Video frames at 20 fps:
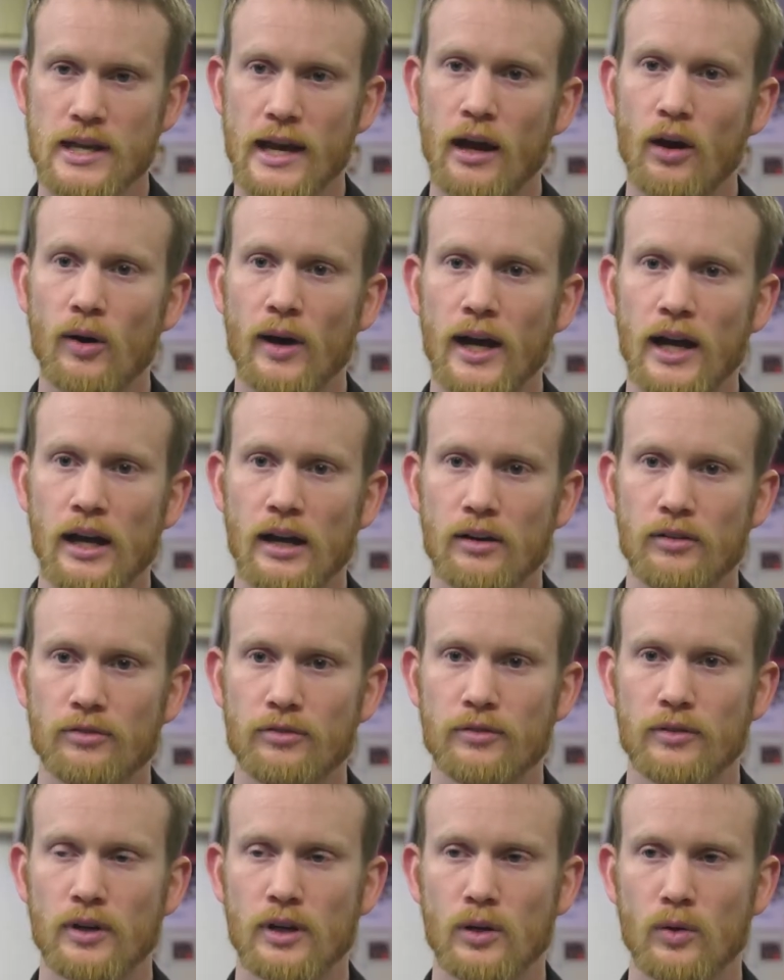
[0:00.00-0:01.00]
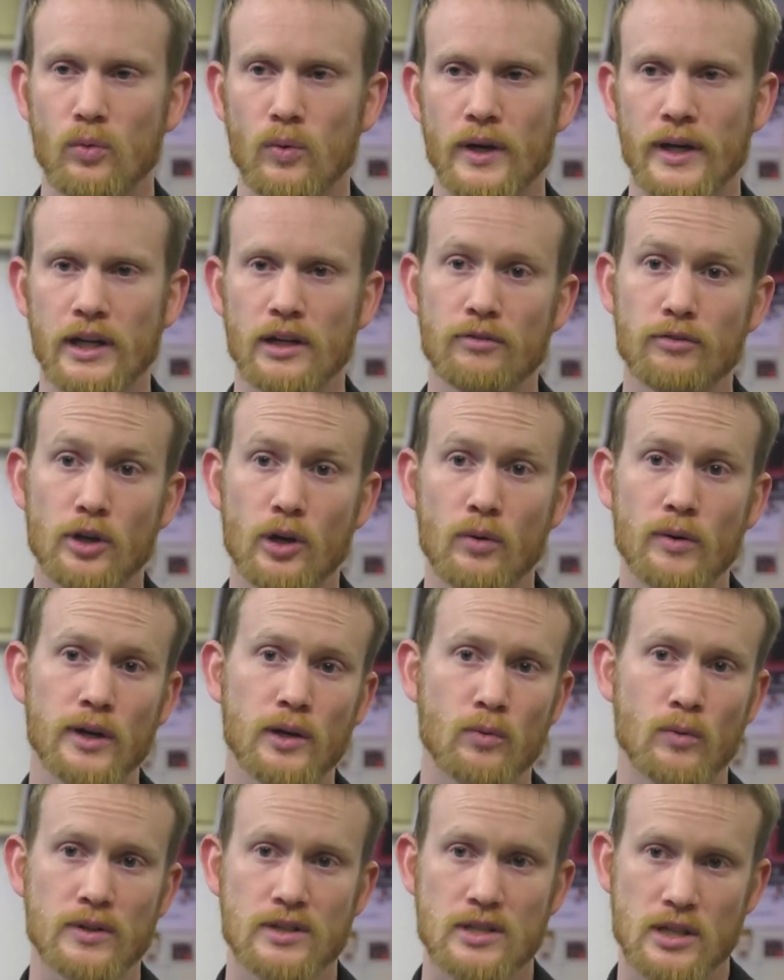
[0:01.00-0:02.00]
now have a way of
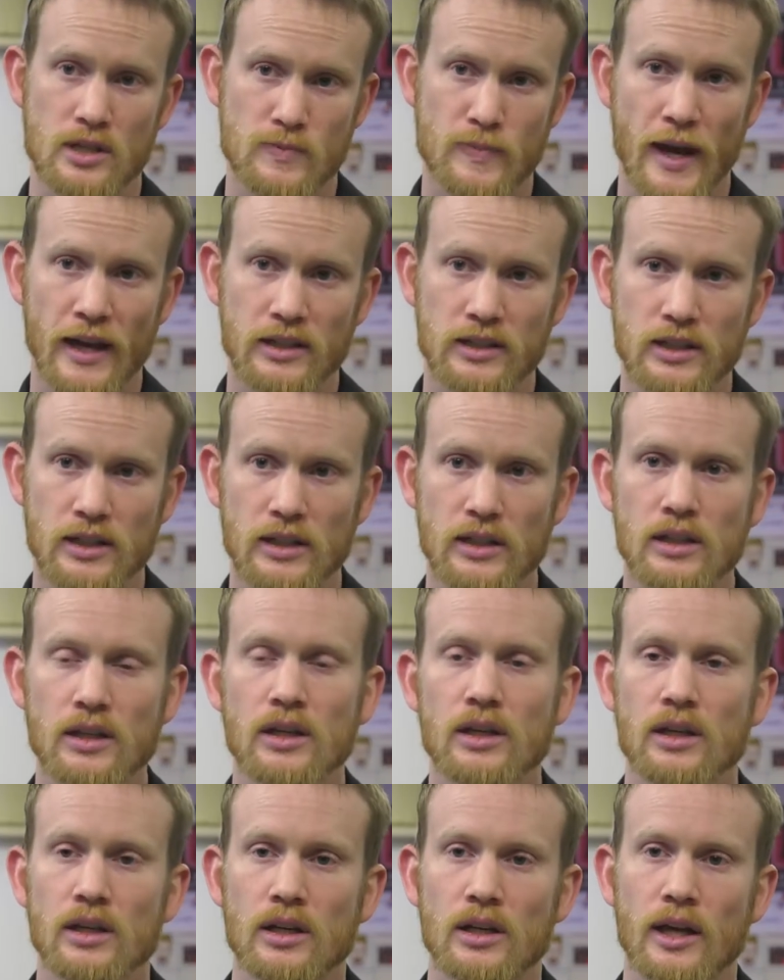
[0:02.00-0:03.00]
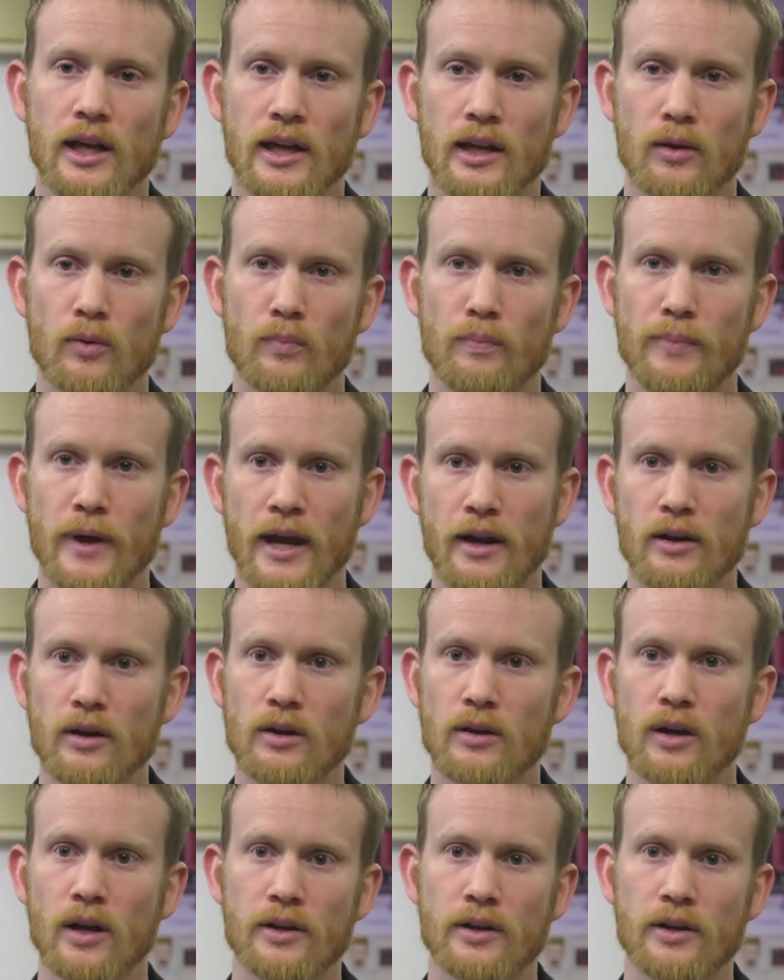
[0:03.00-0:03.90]
knowing what's expected and a better